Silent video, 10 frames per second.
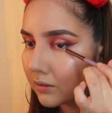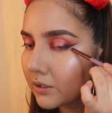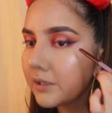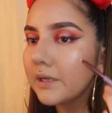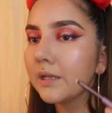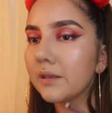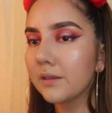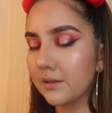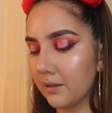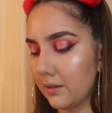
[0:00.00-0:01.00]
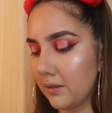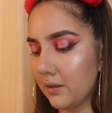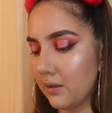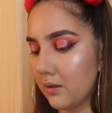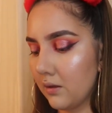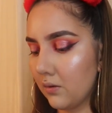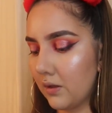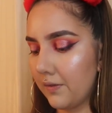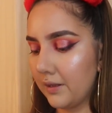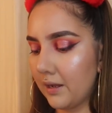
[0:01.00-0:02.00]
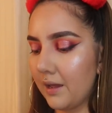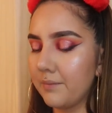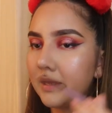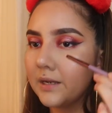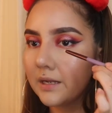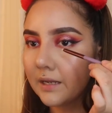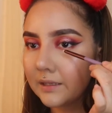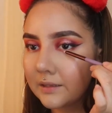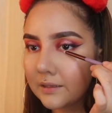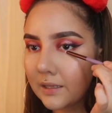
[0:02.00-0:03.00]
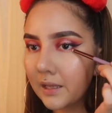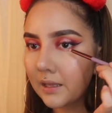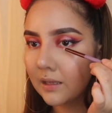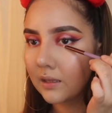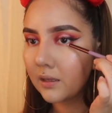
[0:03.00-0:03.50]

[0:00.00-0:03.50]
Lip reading: underneath. And then I'm in it like that.